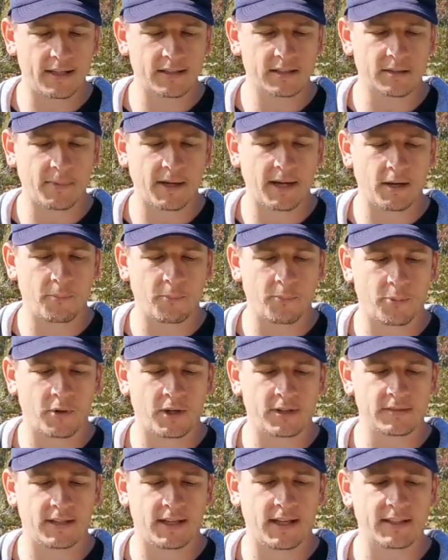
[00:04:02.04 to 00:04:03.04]
estimated
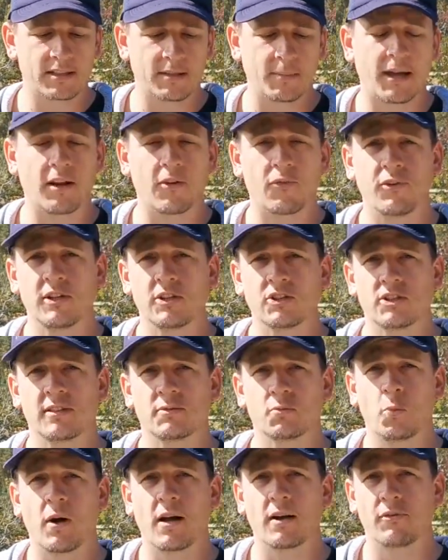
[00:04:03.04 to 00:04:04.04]
finish
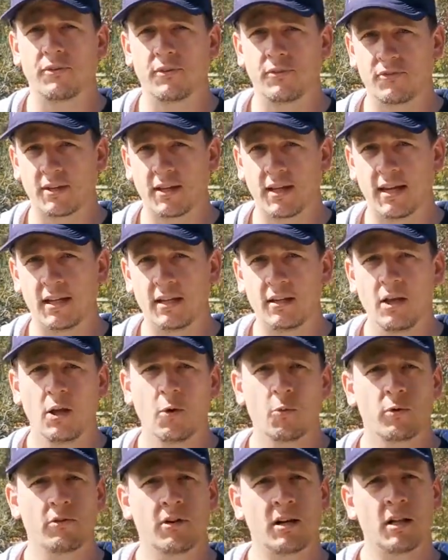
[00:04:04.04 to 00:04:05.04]
is 1:15.
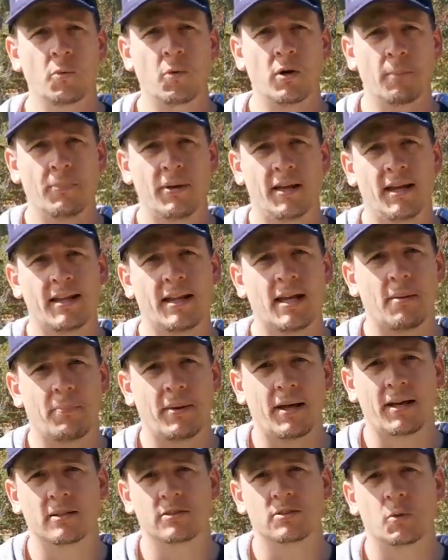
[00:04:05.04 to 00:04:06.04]
We really want to pare that
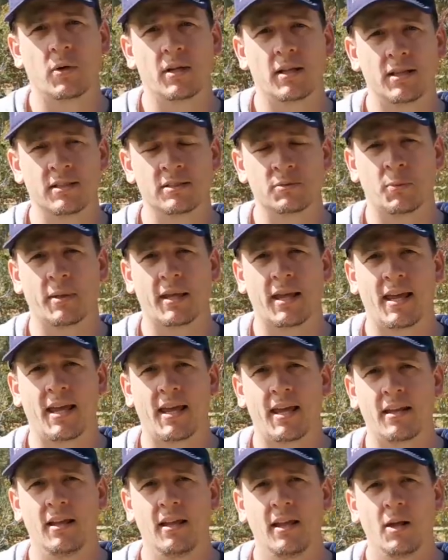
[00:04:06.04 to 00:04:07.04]
back as quickly as we
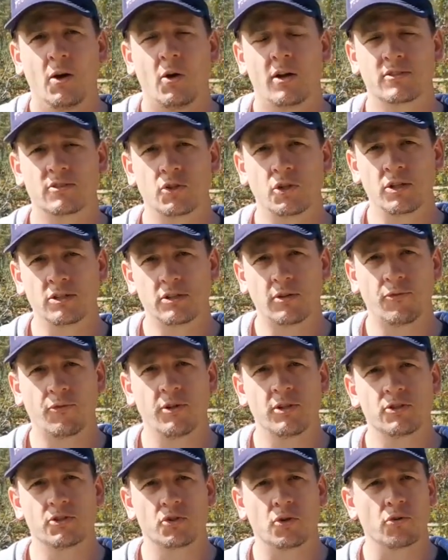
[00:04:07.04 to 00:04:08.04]
can. As soon as you
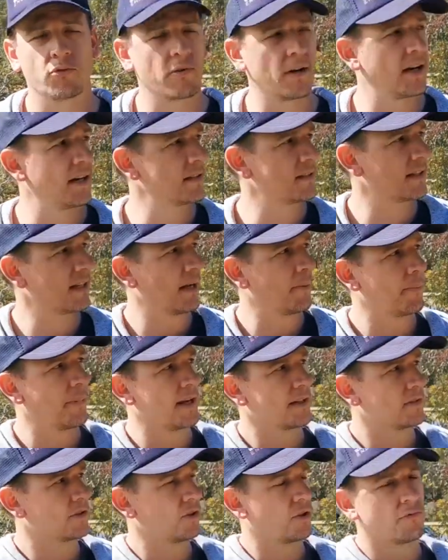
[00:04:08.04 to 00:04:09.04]
finish your race, come
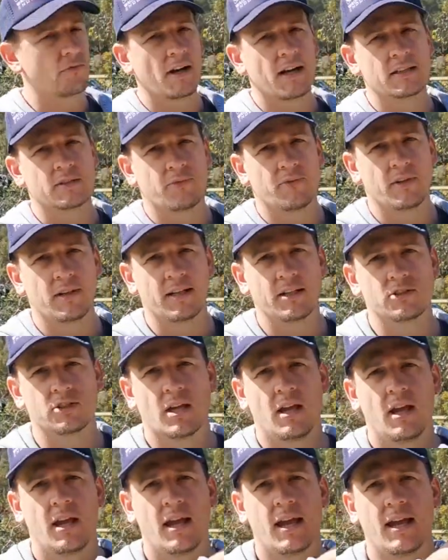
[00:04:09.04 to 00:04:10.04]
back to the race village
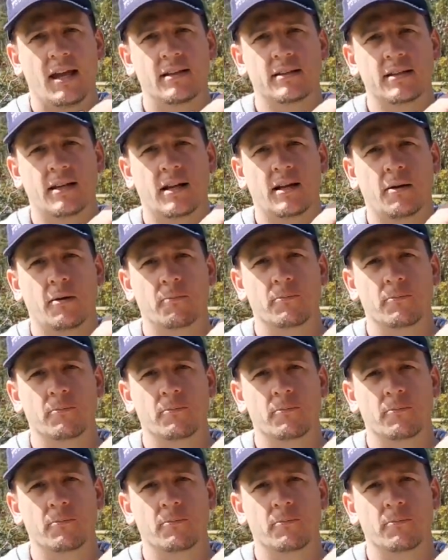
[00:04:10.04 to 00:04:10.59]
and